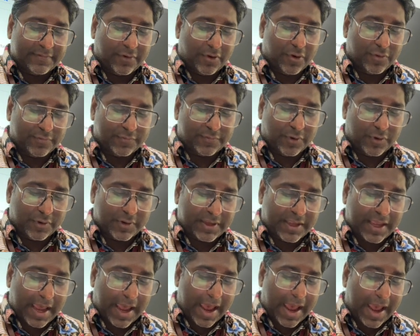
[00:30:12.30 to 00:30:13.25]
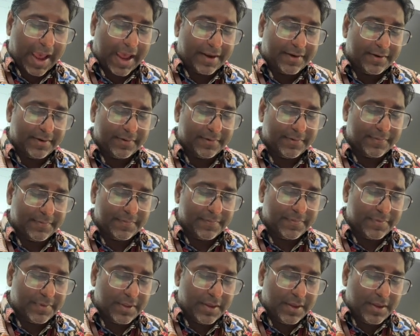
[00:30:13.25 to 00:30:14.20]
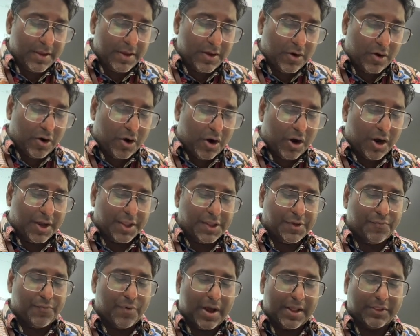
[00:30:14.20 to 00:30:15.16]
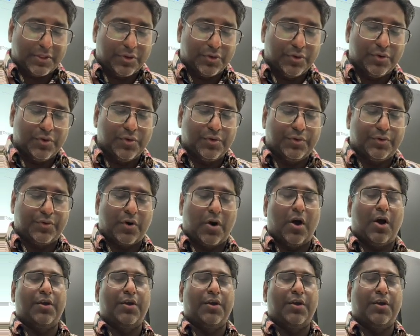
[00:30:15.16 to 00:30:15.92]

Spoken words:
also can, or you want to draw